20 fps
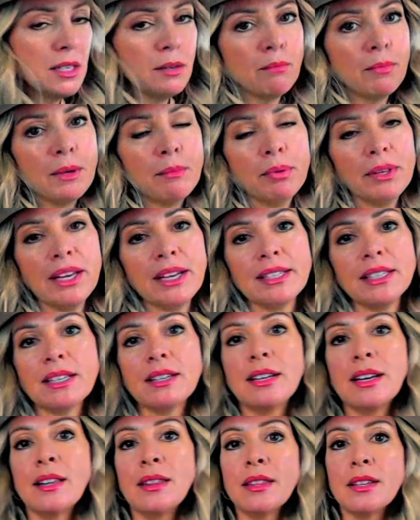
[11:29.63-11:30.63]
be planted
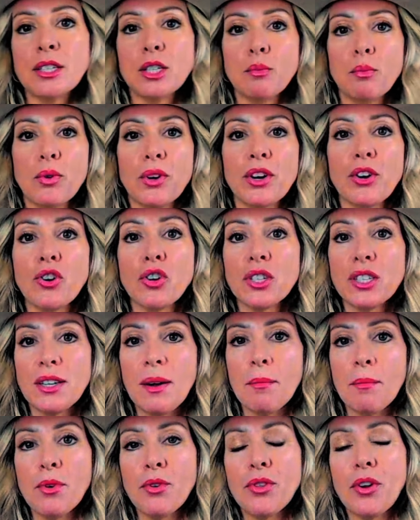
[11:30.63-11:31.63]
in the spring or
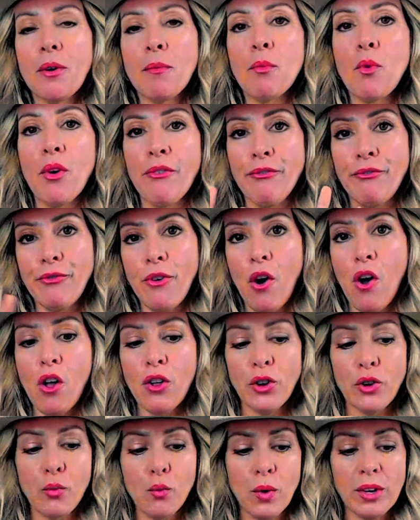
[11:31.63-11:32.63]
summer. They're more fall
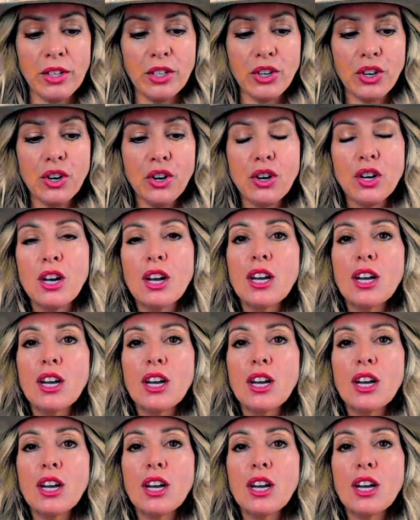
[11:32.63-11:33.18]
or winter.